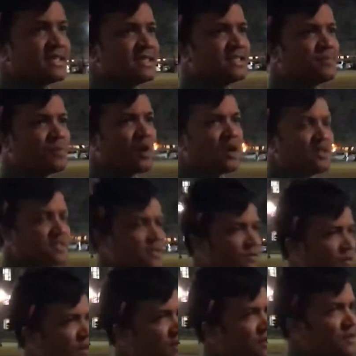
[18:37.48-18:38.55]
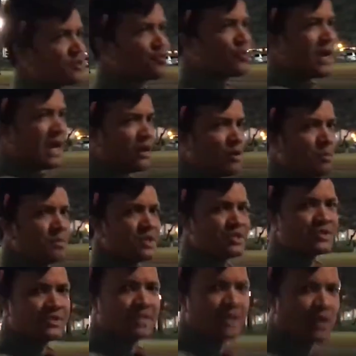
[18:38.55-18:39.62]
it is possible to
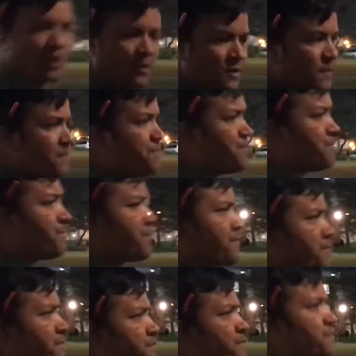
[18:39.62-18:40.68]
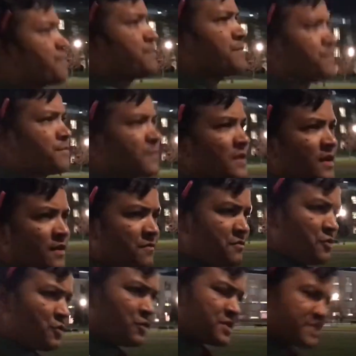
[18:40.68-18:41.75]
accomplish the goal if
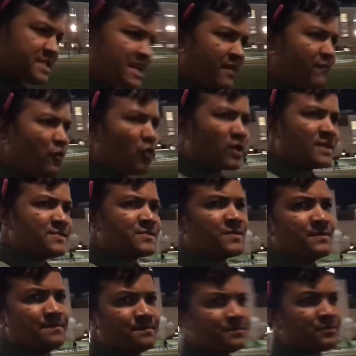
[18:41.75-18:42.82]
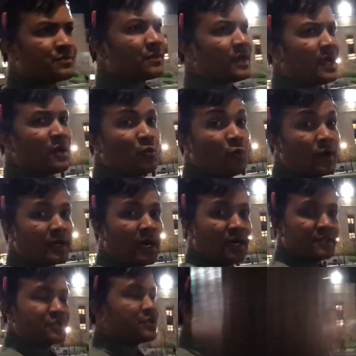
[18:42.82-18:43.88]
you stay focused and work hard,